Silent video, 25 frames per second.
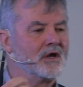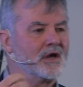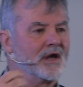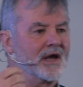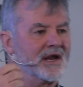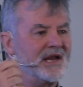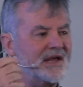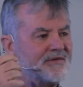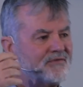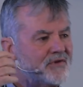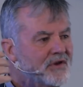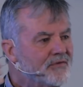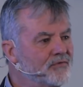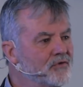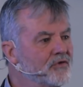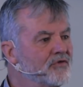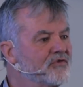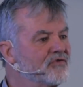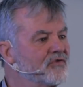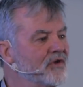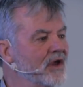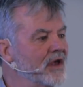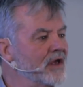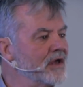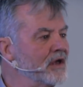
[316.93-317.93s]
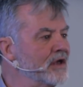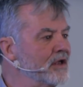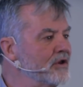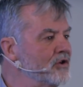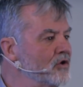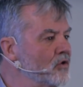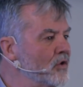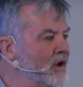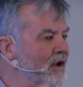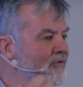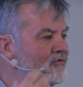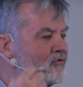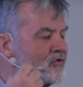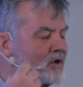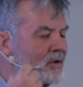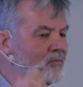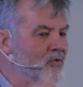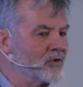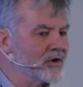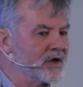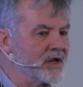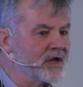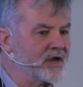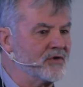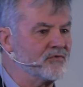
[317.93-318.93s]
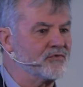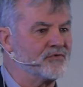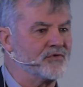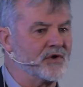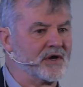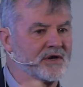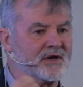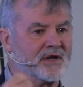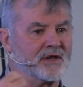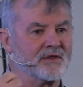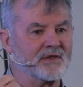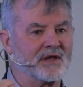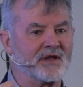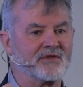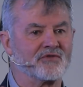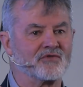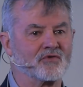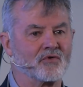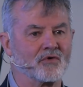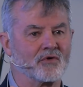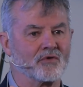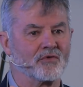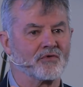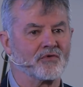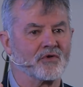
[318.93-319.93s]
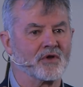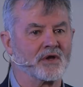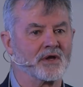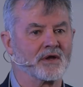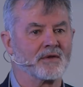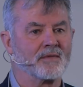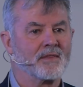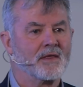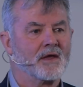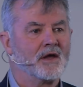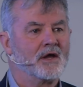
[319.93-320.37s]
and even if you stay in, you have trouble getting funding, that sort of thing.